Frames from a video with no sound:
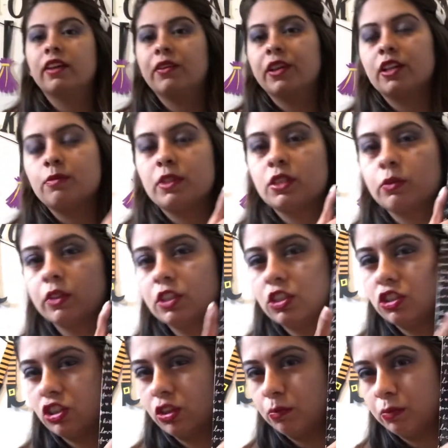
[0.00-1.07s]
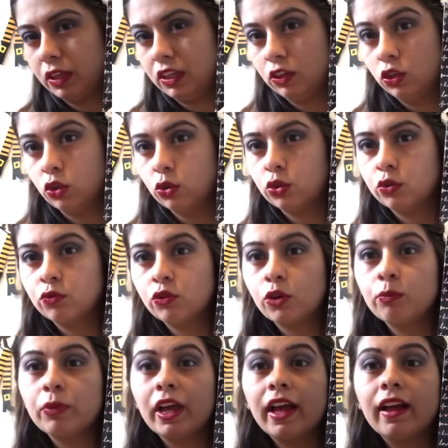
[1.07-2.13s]
we're gonna be switching to the Beautiful
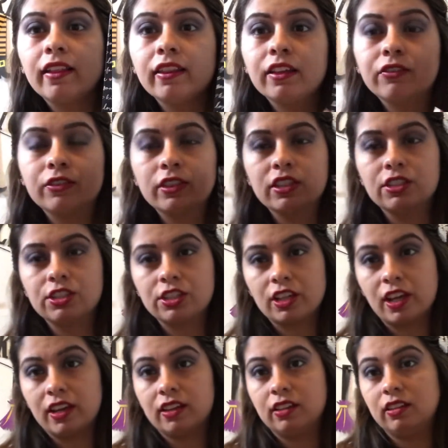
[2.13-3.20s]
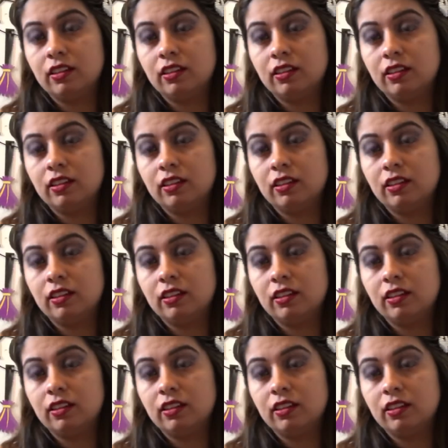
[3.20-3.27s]
palette for this shade.